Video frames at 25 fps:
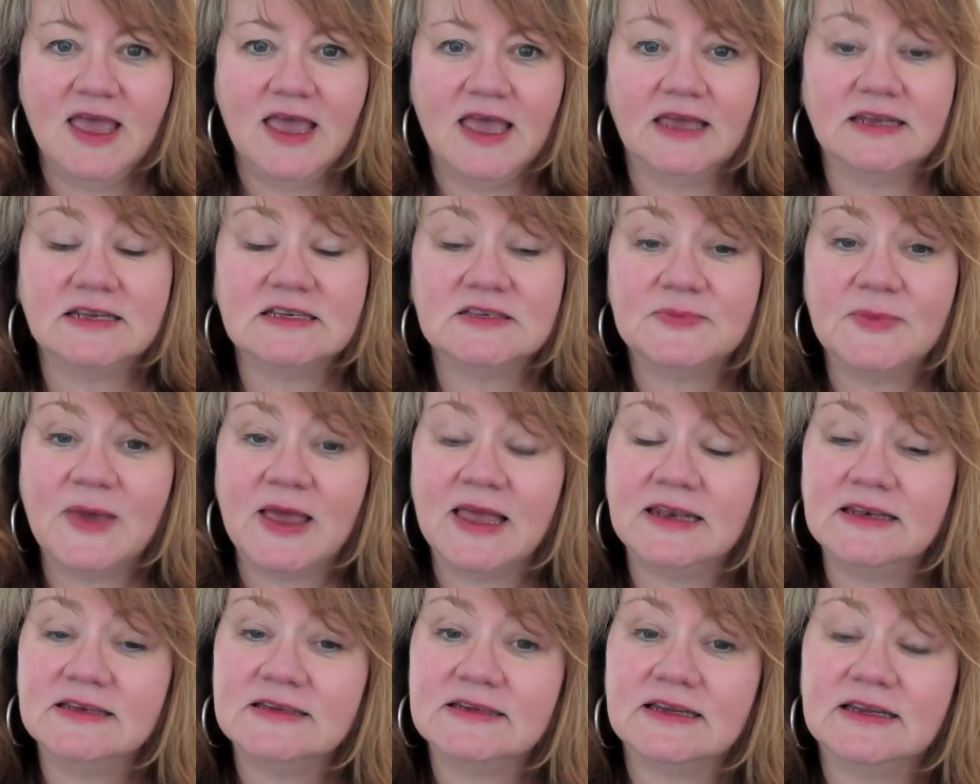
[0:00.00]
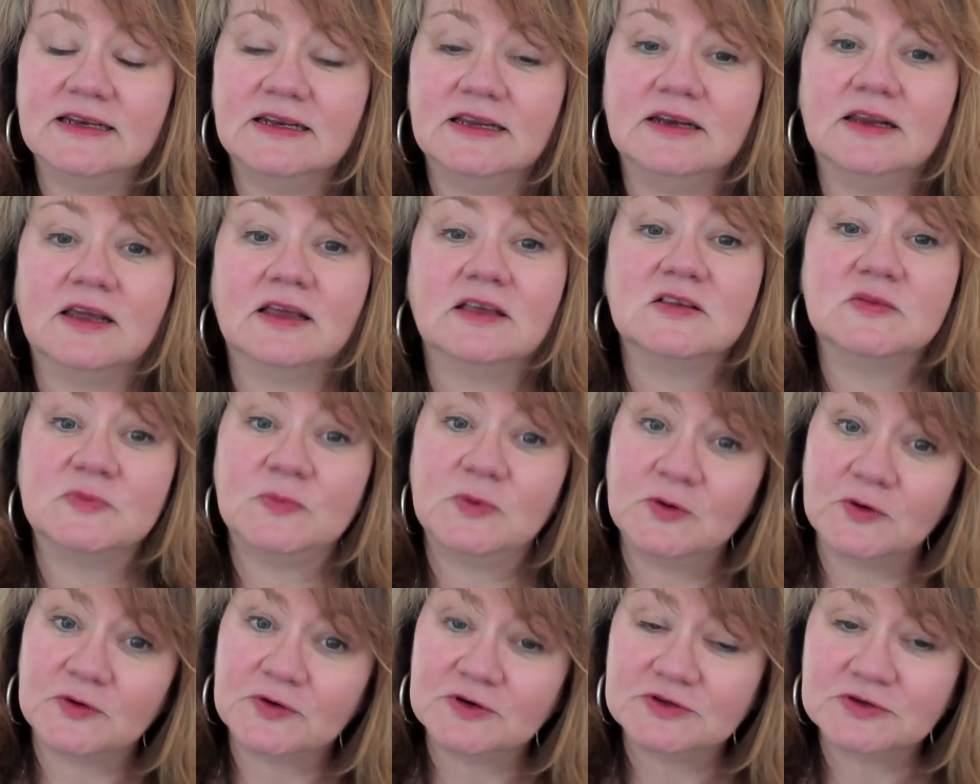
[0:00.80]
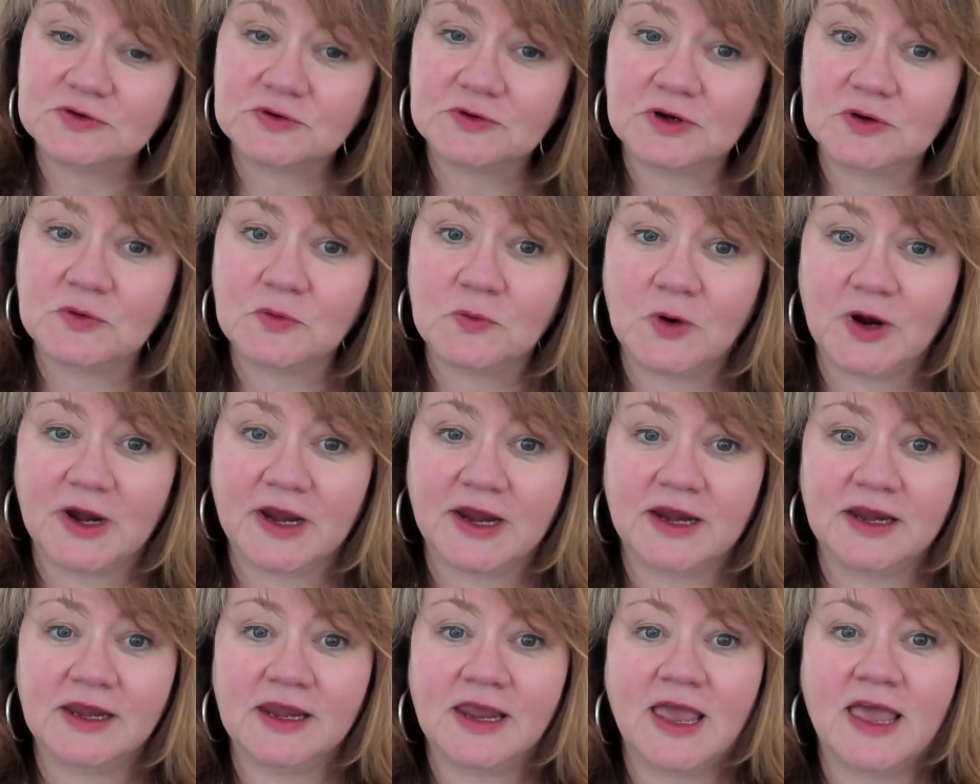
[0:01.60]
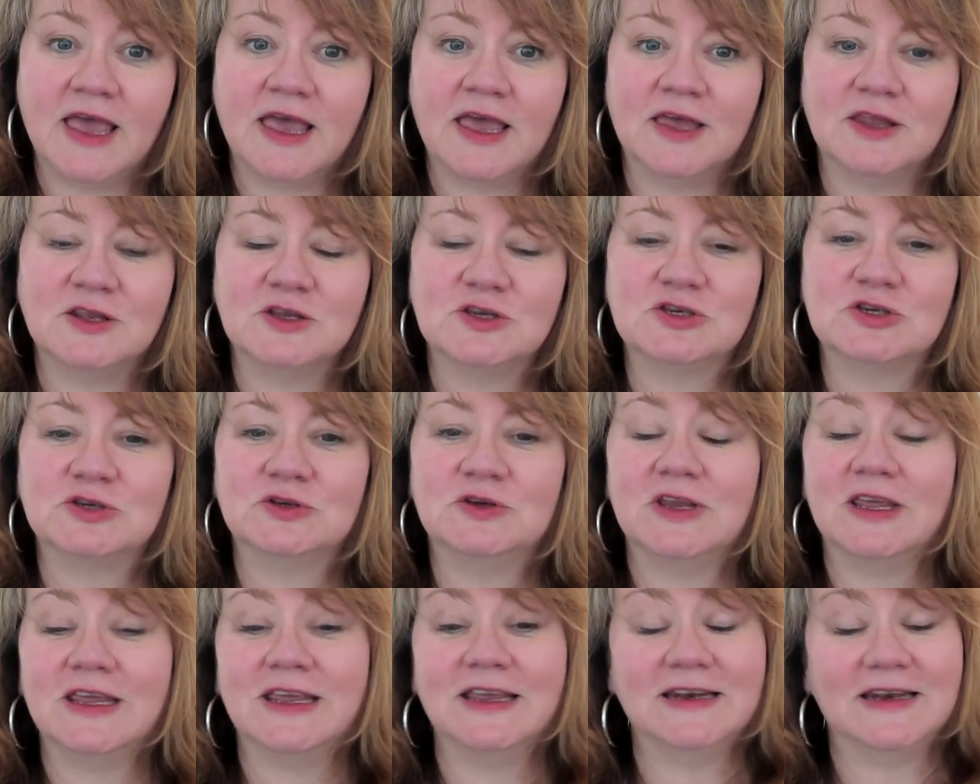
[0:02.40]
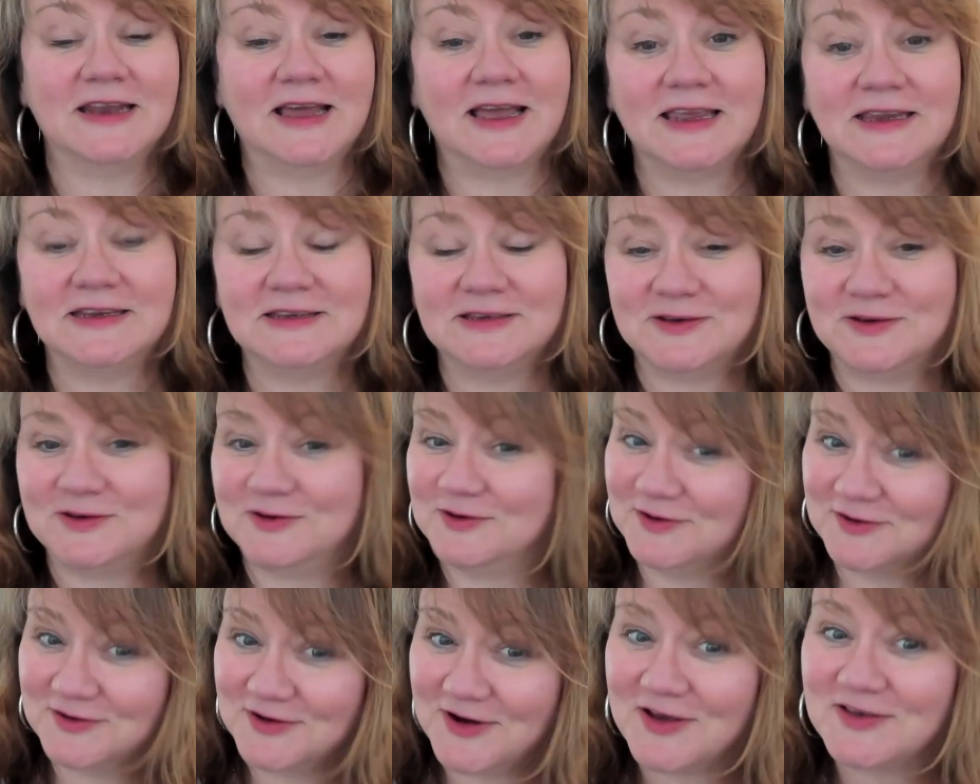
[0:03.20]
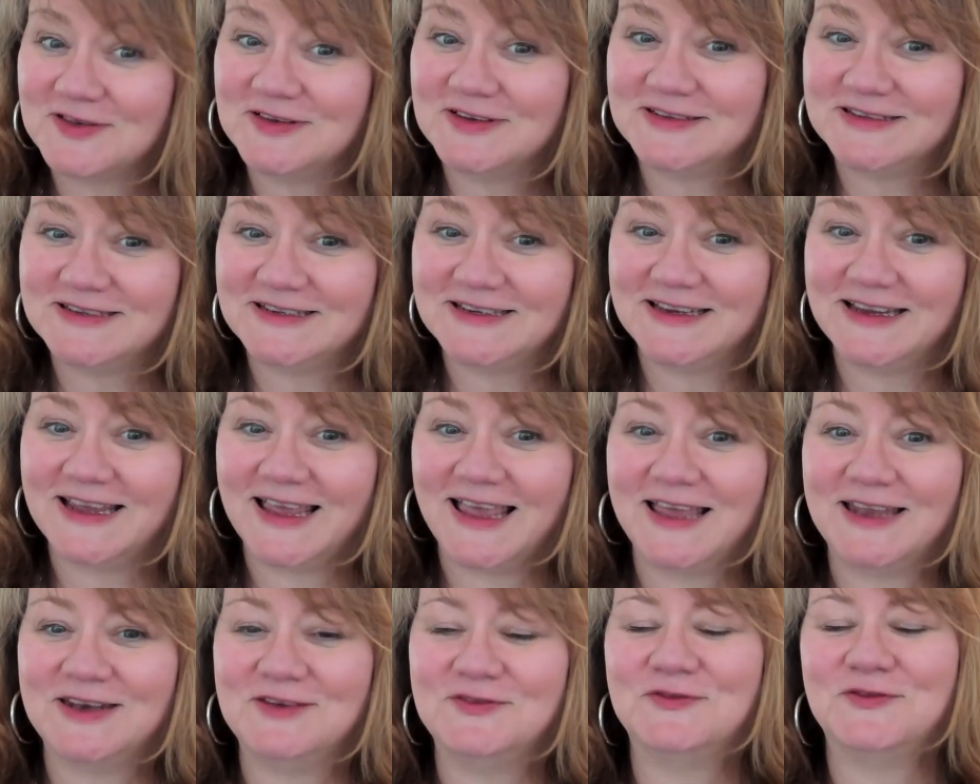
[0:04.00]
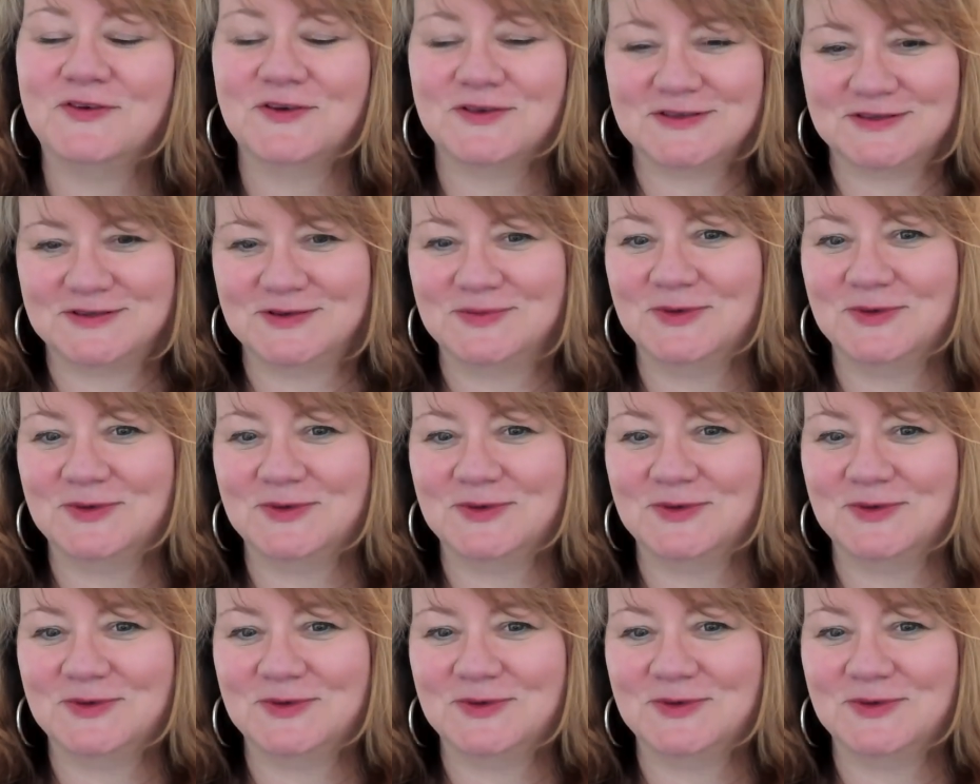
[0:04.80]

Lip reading: It is meant in an exploratory way and should ignite curiosity and foster